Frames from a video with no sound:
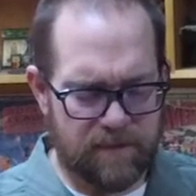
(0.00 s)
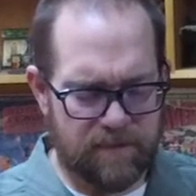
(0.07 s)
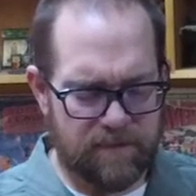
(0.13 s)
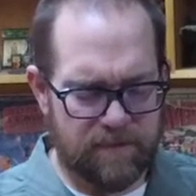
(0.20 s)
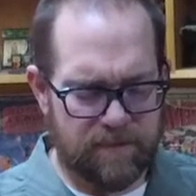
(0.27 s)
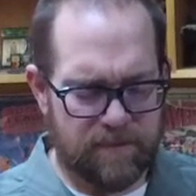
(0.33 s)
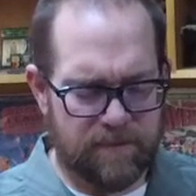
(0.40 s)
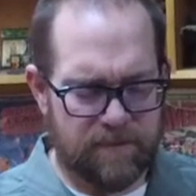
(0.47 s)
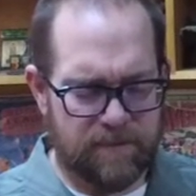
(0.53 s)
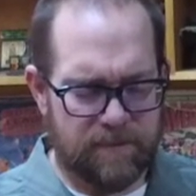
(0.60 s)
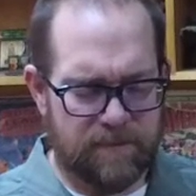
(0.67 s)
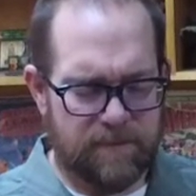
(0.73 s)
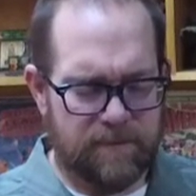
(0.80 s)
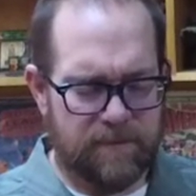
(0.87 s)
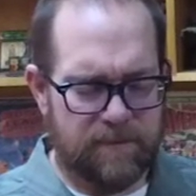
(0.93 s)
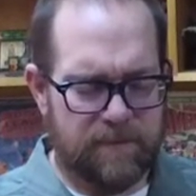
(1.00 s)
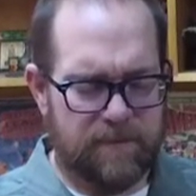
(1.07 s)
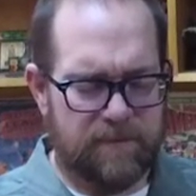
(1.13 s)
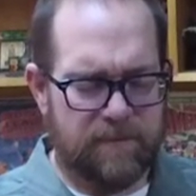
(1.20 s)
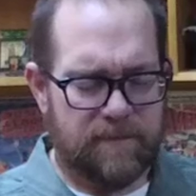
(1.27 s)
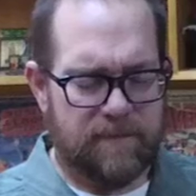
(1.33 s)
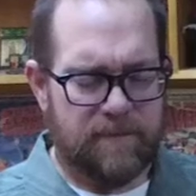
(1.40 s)

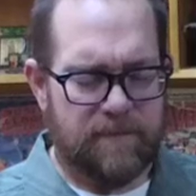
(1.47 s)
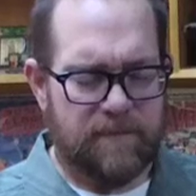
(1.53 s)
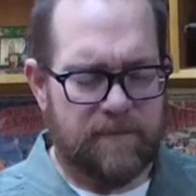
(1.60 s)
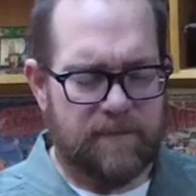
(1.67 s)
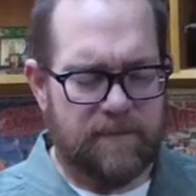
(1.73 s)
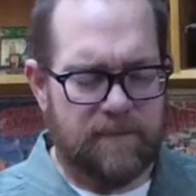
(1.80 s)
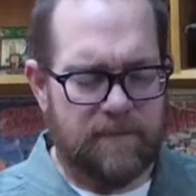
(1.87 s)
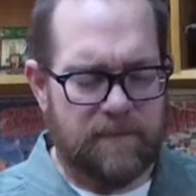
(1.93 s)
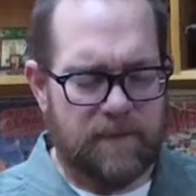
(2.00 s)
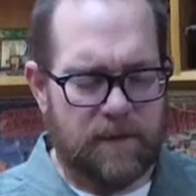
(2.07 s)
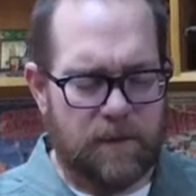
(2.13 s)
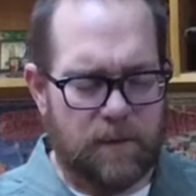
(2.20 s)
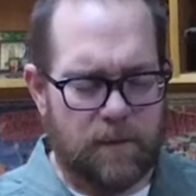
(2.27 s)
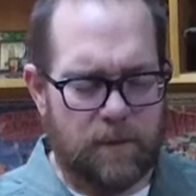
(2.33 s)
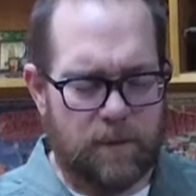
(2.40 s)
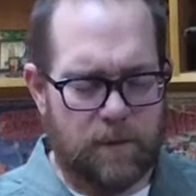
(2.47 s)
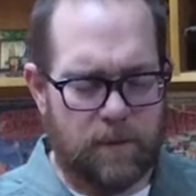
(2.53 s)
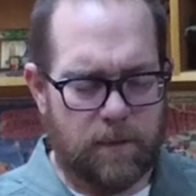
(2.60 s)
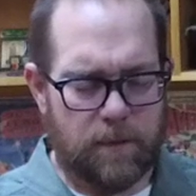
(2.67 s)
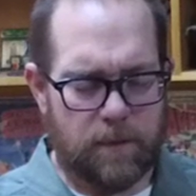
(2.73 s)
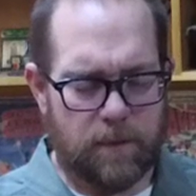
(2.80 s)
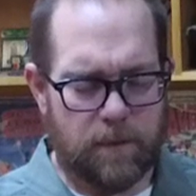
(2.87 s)

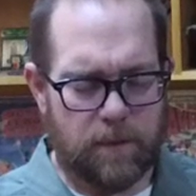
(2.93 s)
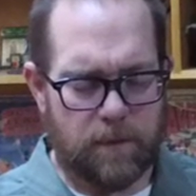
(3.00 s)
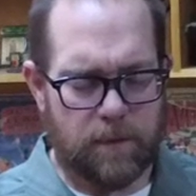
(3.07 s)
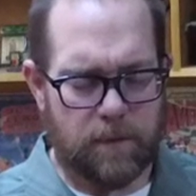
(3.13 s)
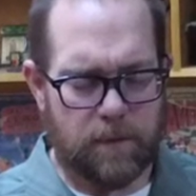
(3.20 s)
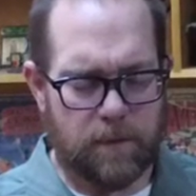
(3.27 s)
No one is speaking in this clip.